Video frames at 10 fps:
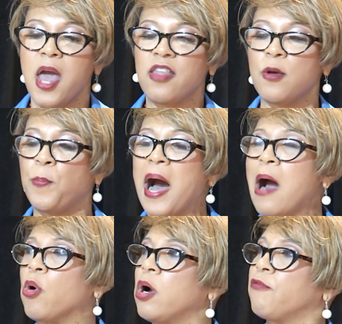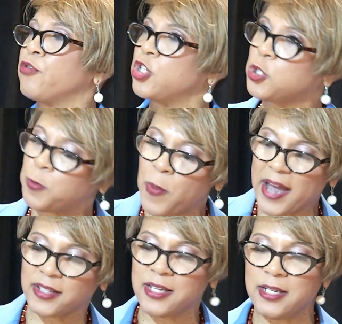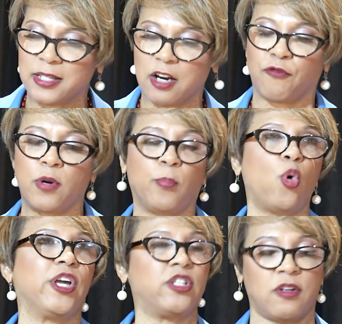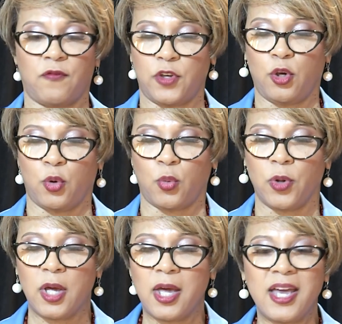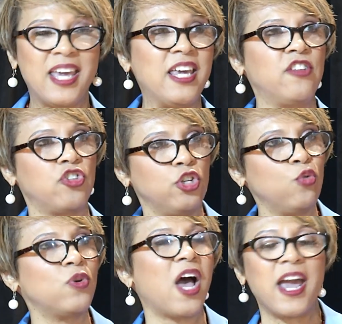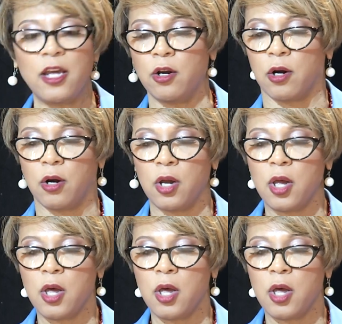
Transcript: and the power of respecting different points of view. He is a uniter,